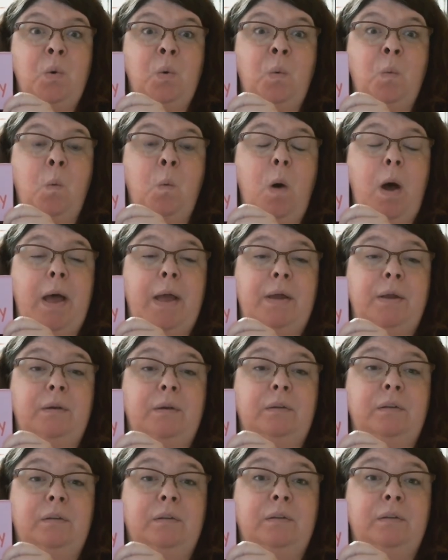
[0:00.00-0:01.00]
what
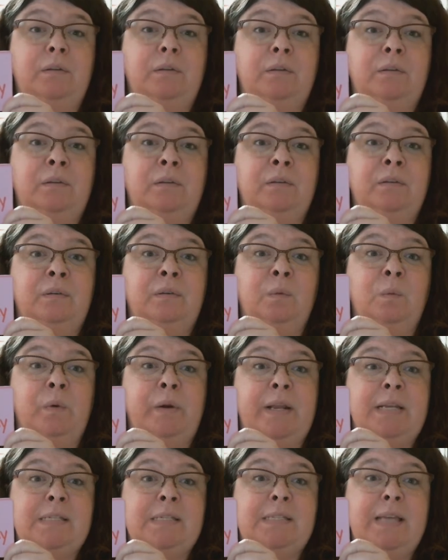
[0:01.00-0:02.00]
would
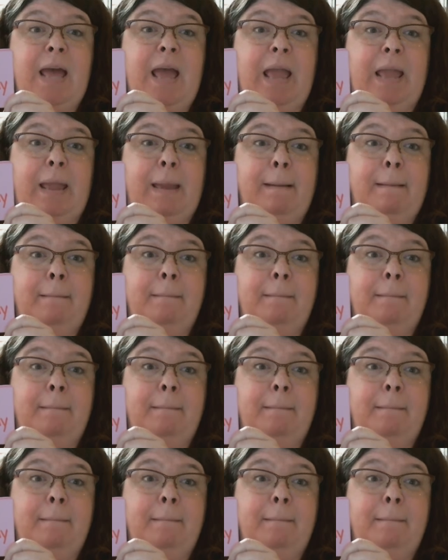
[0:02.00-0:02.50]
he say?